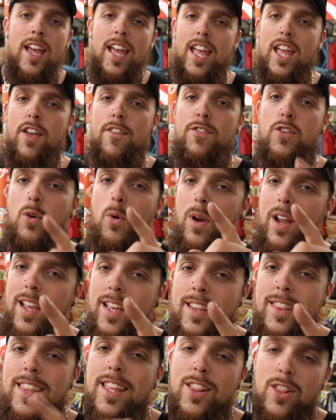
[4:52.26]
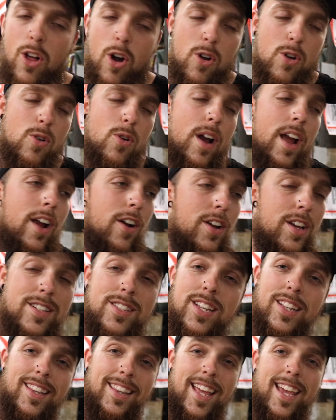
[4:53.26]
If you are in the local area
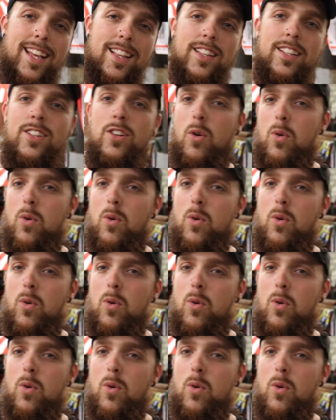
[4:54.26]
to Lakeland,